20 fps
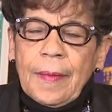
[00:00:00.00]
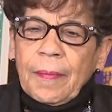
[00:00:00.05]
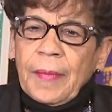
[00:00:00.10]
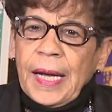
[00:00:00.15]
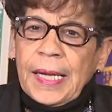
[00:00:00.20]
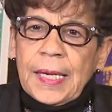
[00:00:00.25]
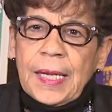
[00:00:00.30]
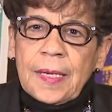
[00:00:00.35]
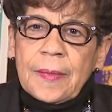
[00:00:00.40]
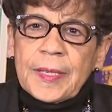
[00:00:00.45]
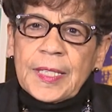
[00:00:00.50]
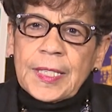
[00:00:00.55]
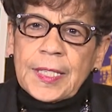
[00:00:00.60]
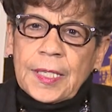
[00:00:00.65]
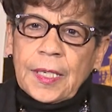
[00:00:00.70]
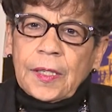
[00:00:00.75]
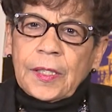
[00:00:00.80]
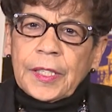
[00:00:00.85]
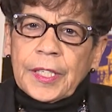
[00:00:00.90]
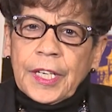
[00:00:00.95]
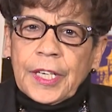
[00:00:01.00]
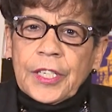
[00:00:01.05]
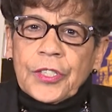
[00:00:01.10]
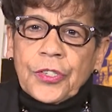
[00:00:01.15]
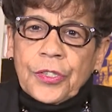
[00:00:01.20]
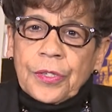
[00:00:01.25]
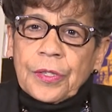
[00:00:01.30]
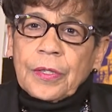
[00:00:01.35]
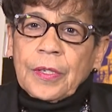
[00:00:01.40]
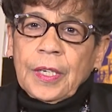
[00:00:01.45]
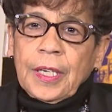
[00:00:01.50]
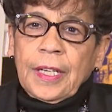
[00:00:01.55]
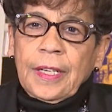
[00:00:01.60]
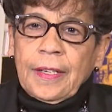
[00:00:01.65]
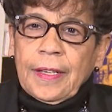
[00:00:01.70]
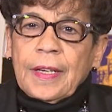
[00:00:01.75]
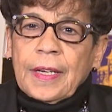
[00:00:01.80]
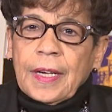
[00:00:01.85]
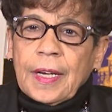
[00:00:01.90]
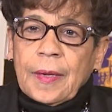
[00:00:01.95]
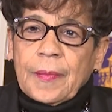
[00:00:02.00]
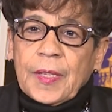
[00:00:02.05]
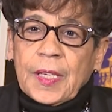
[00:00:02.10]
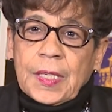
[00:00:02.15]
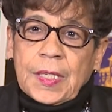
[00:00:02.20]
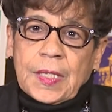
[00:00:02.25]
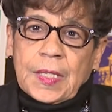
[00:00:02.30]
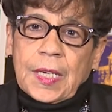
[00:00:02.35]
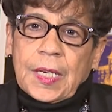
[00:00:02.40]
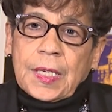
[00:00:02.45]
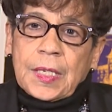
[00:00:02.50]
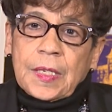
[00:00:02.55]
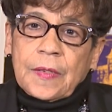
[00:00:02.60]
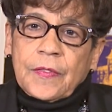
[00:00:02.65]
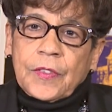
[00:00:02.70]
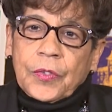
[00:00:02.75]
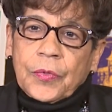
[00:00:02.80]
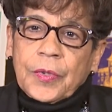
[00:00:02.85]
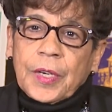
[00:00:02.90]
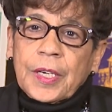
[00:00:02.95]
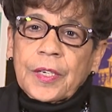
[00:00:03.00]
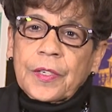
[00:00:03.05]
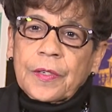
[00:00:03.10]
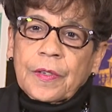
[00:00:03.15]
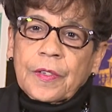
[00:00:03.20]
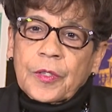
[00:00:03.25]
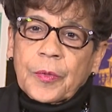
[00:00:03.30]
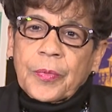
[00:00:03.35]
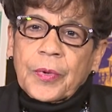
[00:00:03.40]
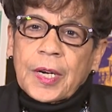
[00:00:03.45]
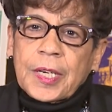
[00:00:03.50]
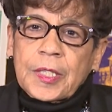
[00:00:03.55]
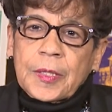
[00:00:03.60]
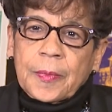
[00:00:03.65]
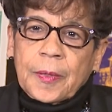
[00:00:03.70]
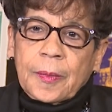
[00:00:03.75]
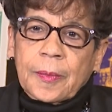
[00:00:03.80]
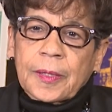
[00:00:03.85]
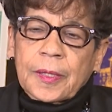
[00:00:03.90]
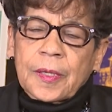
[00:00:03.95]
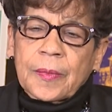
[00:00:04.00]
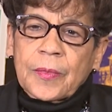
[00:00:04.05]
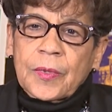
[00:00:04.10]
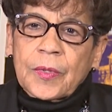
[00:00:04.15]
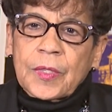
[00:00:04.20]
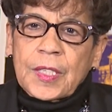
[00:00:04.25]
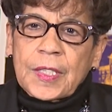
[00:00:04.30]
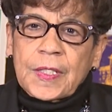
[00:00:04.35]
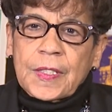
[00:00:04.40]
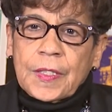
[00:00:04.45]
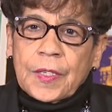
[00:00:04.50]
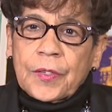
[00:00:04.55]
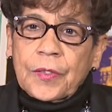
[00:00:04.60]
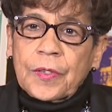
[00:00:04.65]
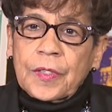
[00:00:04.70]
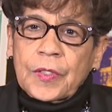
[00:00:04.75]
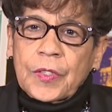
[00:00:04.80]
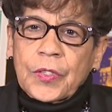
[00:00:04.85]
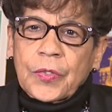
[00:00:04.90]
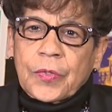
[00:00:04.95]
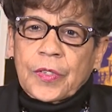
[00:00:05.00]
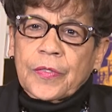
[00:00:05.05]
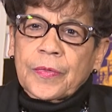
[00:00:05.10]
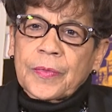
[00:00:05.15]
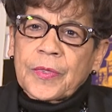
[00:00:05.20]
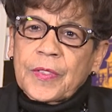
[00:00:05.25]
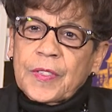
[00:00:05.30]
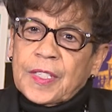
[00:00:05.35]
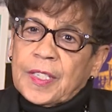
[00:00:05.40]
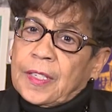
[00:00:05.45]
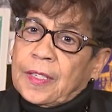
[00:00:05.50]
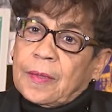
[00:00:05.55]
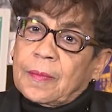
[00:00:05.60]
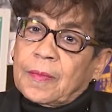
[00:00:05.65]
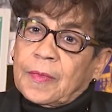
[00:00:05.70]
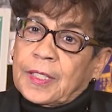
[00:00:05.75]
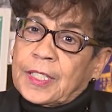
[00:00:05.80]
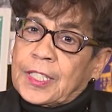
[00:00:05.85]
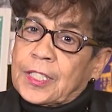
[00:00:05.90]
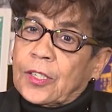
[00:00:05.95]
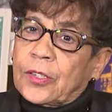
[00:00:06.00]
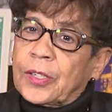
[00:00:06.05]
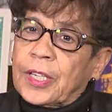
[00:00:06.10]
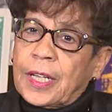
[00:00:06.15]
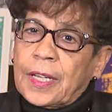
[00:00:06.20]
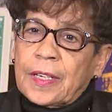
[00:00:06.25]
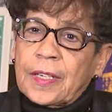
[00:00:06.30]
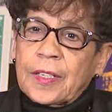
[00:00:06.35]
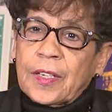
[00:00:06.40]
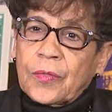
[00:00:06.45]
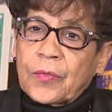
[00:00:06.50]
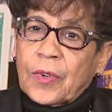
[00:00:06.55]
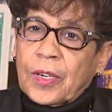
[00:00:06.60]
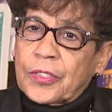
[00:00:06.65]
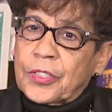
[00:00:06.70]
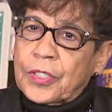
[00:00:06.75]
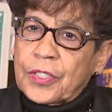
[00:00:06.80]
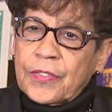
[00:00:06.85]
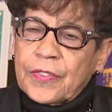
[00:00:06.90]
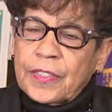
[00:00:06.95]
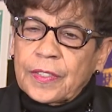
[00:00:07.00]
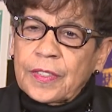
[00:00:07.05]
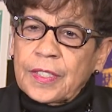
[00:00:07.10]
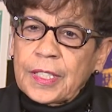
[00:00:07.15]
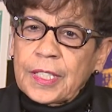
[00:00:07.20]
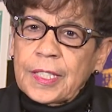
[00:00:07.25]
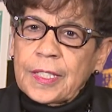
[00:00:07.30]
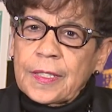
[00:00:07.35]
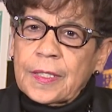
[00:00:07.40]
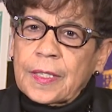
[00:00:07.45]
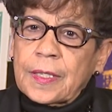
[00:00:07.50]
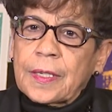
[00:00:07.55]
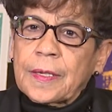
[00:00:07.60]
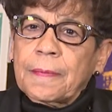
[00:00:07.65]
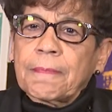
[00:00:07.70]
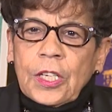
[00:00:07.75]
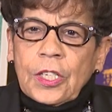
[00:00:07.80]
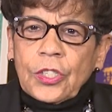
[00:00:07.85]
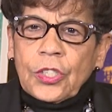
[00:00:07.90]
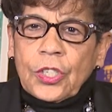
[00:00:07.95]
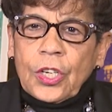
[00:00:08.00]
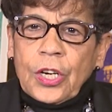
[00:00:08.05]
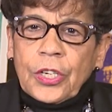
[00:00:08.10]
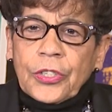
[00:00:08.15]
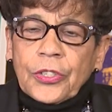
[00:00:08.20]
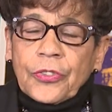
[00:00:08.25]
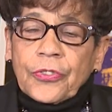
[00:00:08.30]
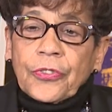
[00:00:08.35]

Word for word: My name is Stella Gudger. I'm the executive director of the Price Public Community Center and Swift Museum that's located in Rogersville, Tennessee. Dr.